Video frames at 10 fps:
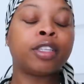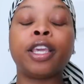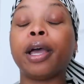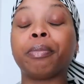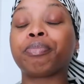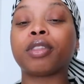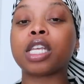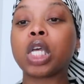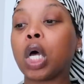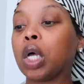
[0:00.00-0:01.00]
yeah
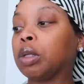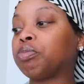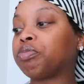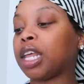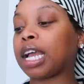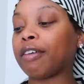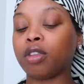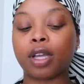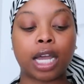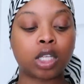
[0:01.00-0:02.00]
that's all that i
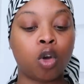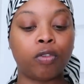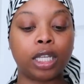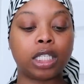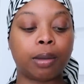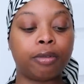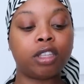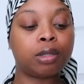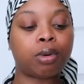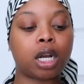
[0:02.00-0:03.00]
got for you guys hopefully some of
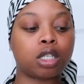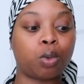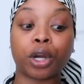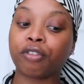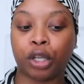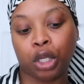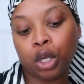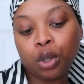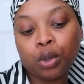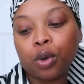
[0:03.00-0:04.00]
these products work for
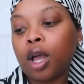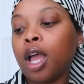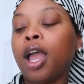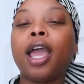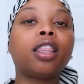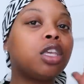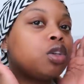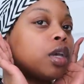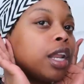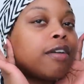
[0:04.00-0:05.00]
you and
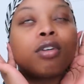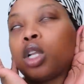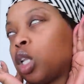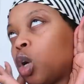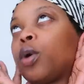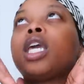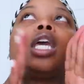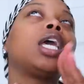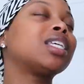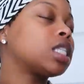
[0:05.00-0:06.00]
then you can have
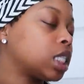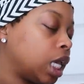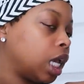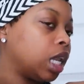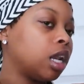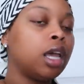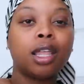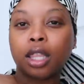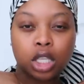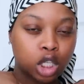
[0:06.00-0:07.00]
glowy skin
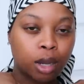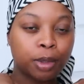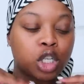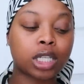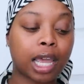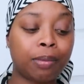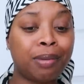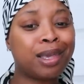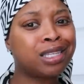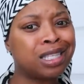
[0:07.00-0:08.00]
this summer just like
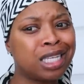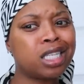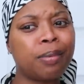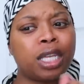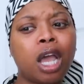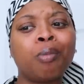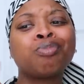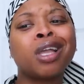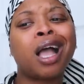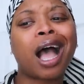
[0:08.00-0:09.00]
me because this summer y'all
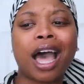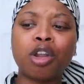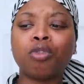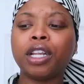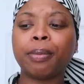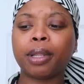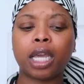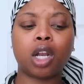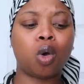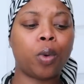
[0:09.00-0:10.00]
i don't really
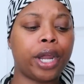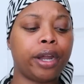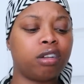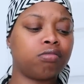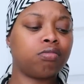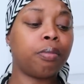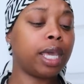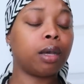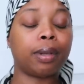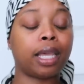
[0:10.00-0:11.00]
plan on wearing
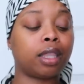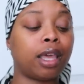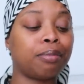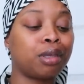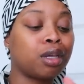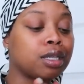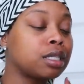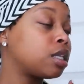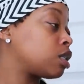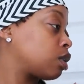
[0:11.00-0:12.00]
makeup like that
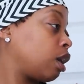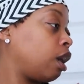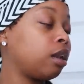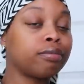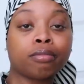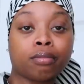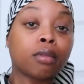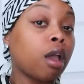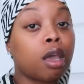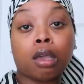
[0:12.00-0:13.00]
because the skin
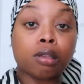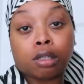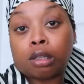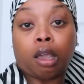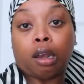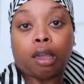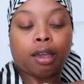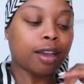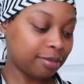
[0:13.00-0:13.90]
is skinning